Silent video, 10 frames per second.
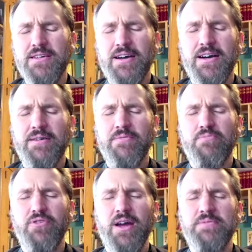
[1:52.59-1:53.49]

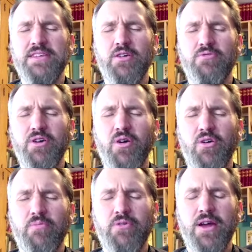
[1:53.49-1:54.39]
Perhaps they don't know,
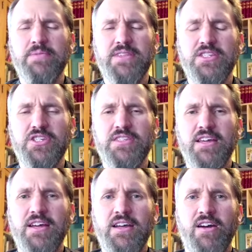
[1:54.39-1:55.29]
or perhaps they just
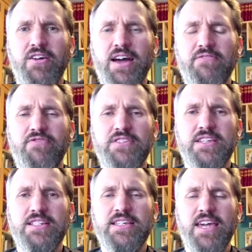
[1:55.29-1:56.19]
are not
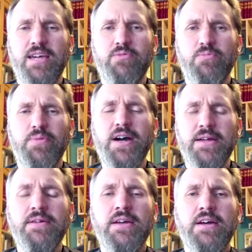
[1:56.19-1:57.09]
physically able. But
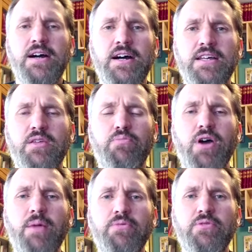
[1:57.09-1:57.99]
the
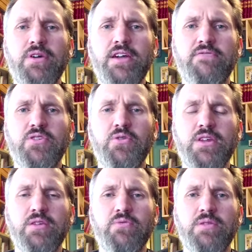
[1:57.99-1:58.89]
proper way of doing
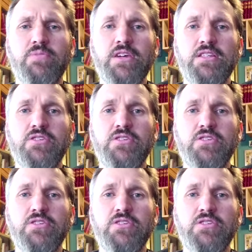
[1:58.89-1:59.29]
it would be to